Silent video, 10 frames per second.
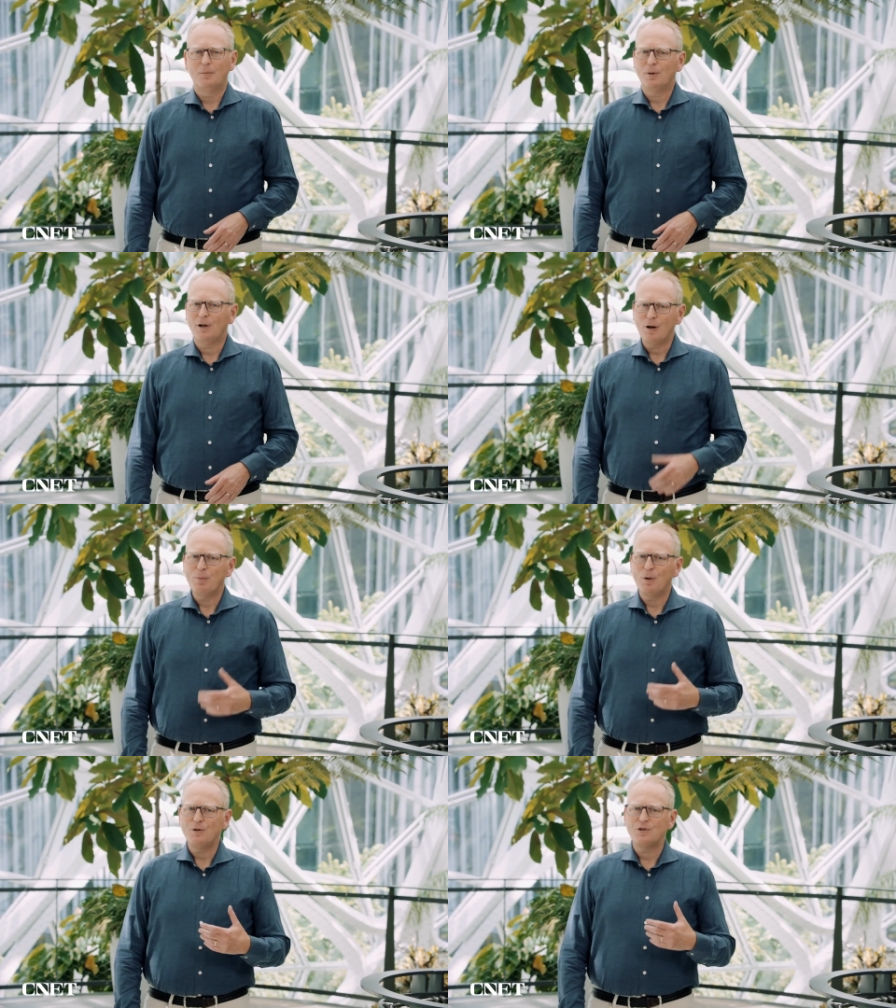But our
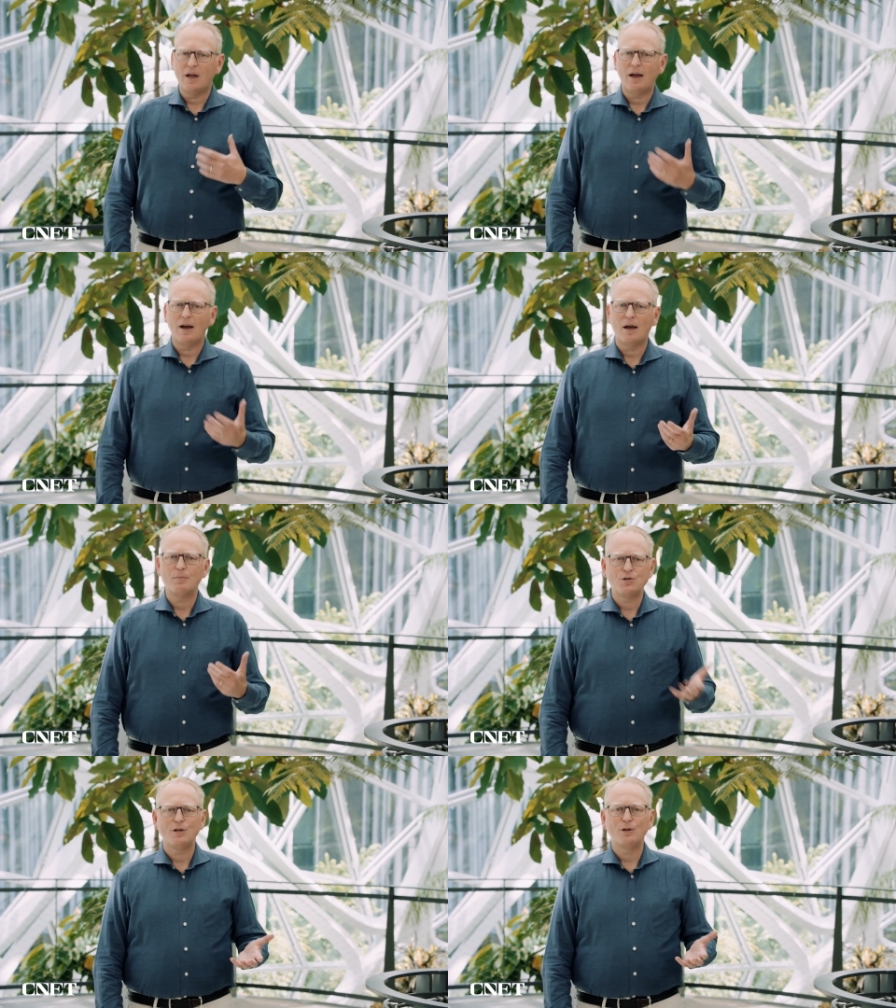approach to A I
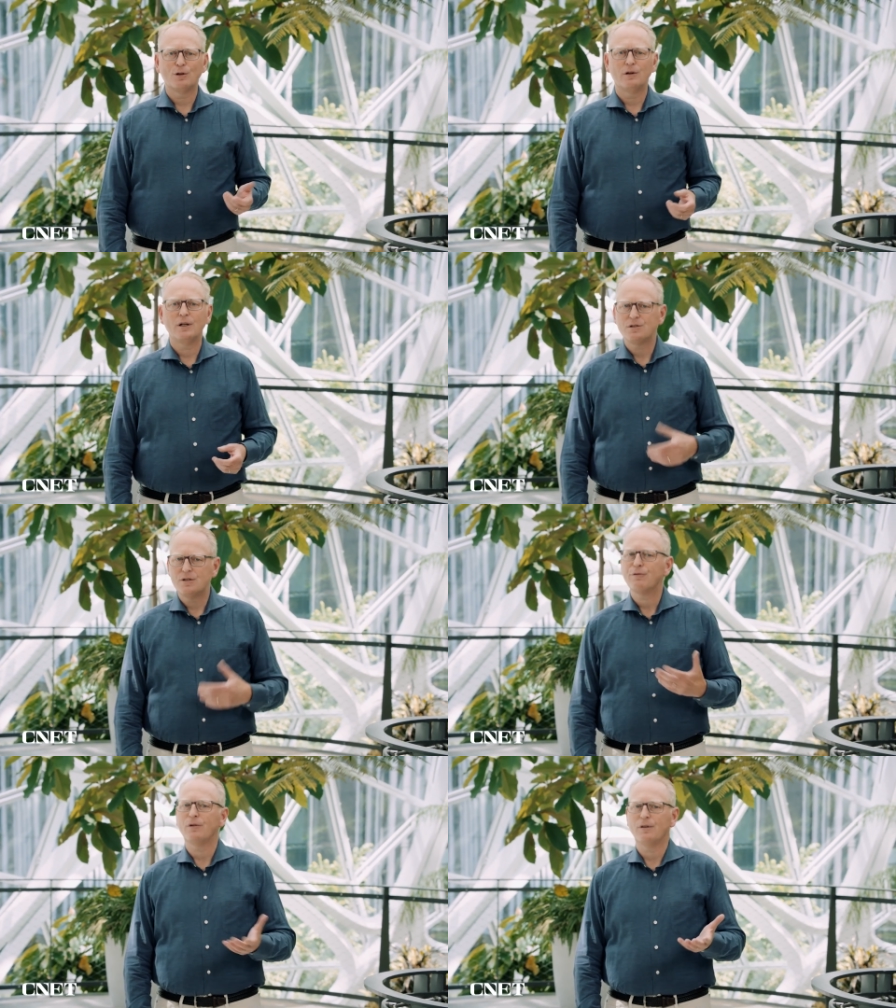and machine learning is
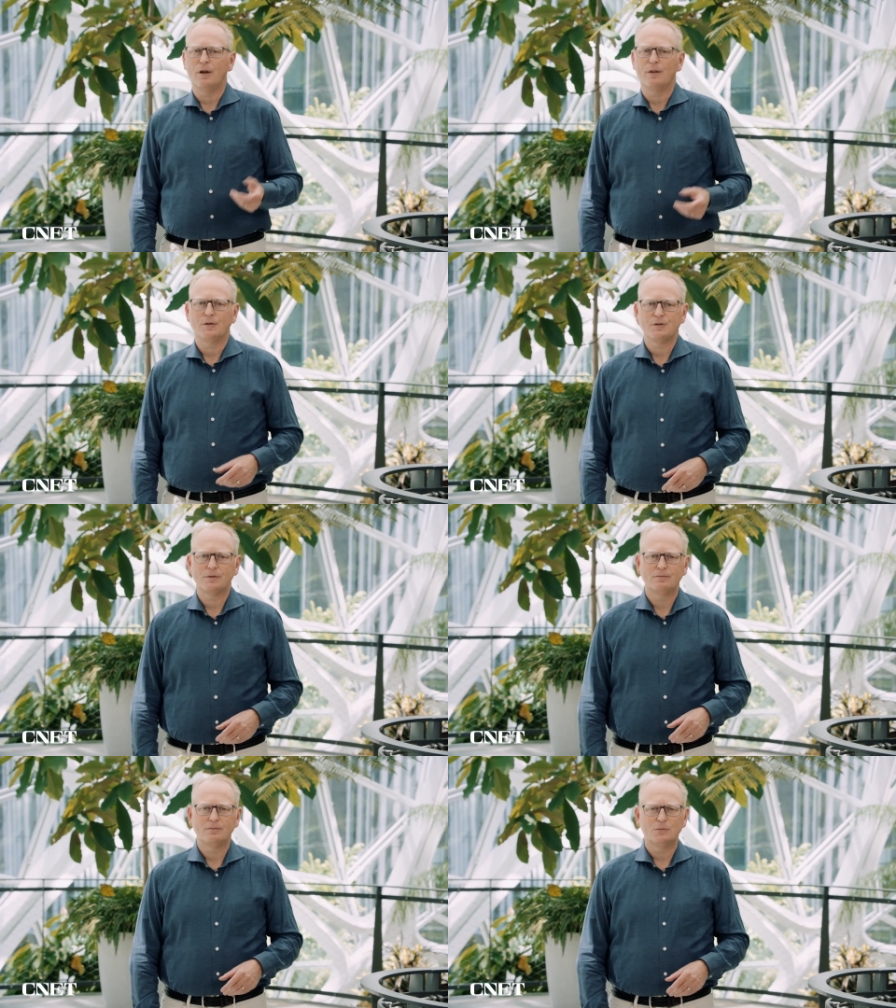different than
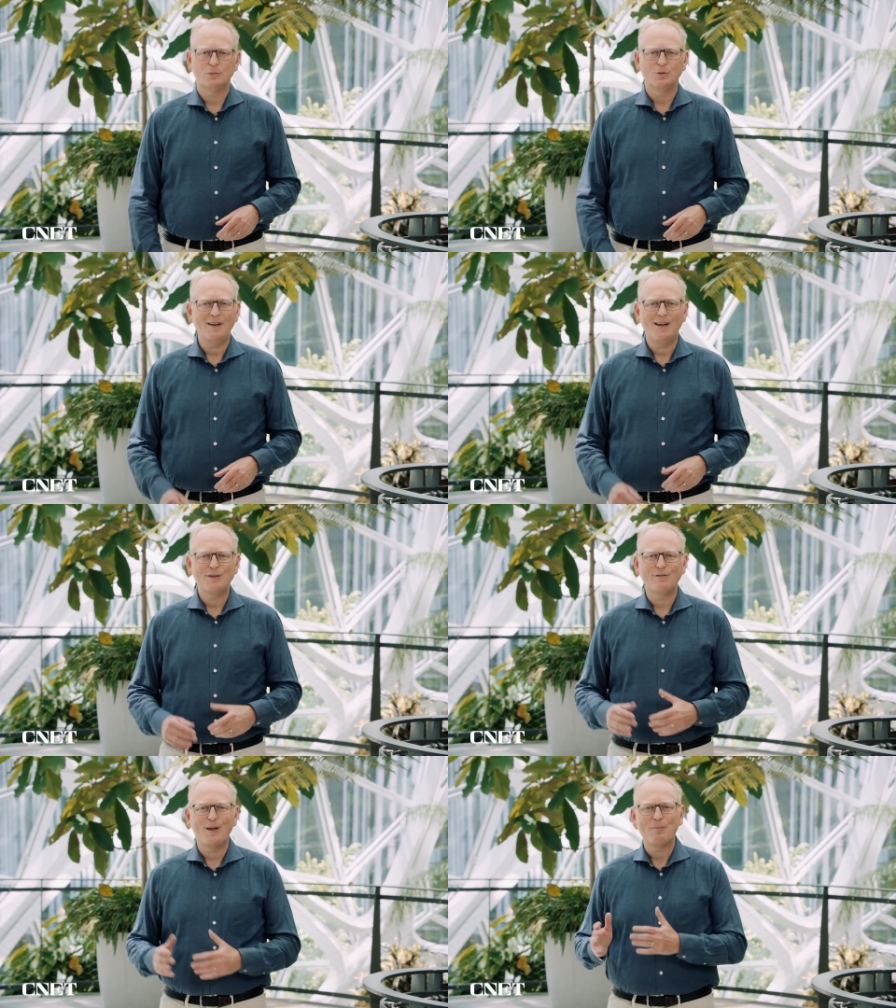others. We're
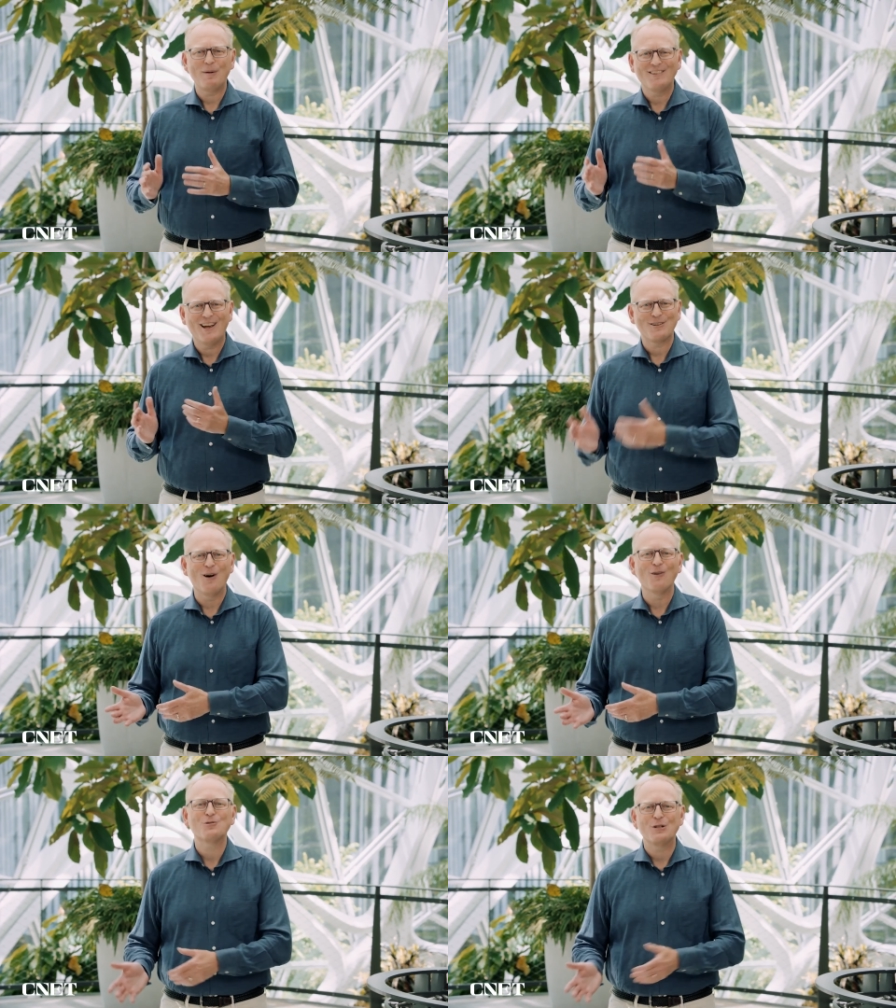not developing
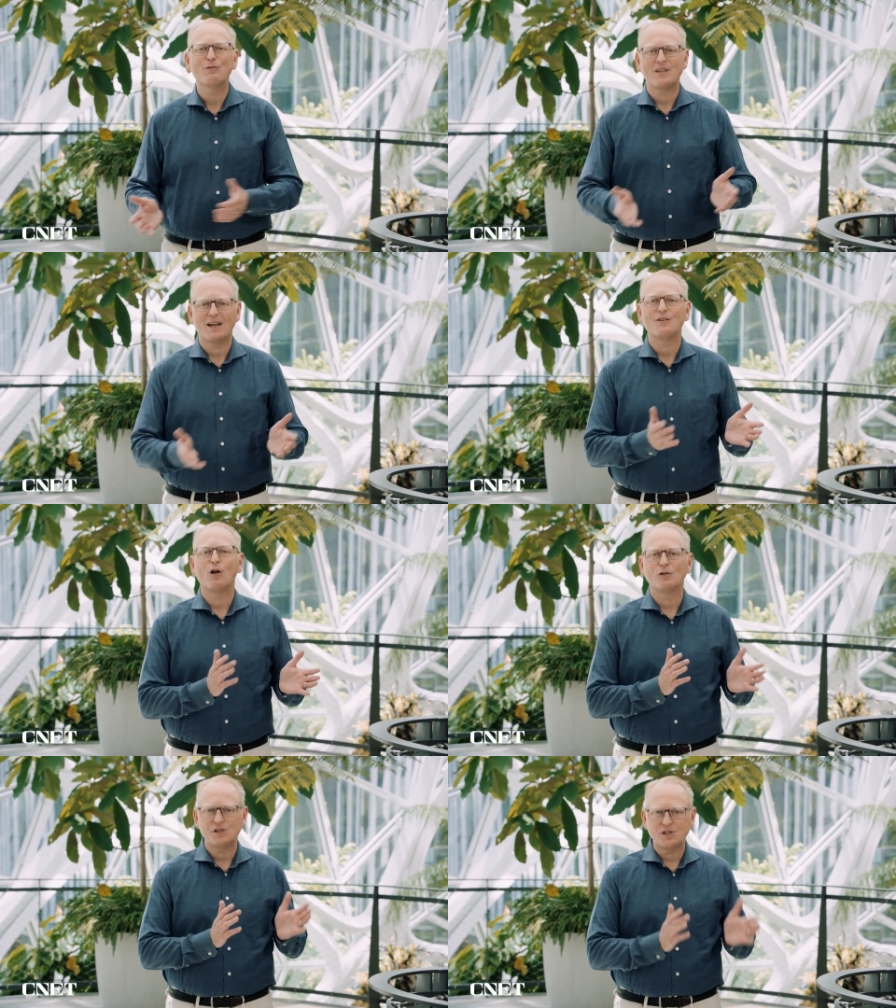technology for
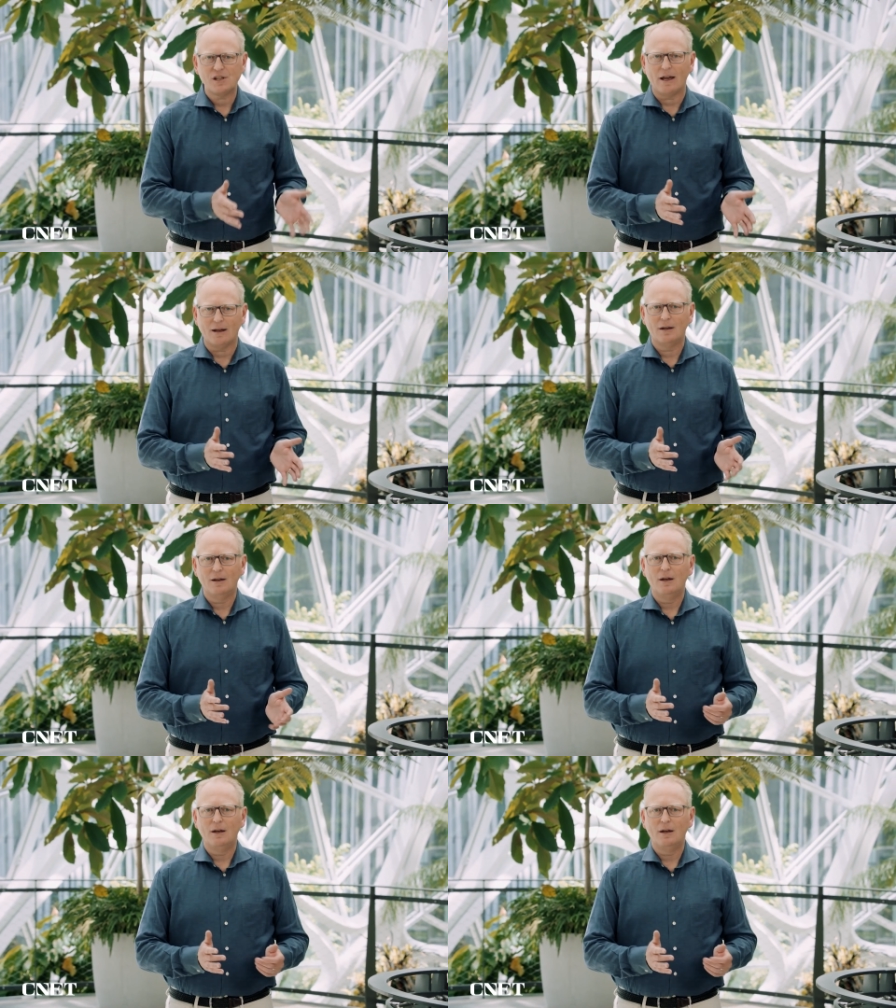technology's sake.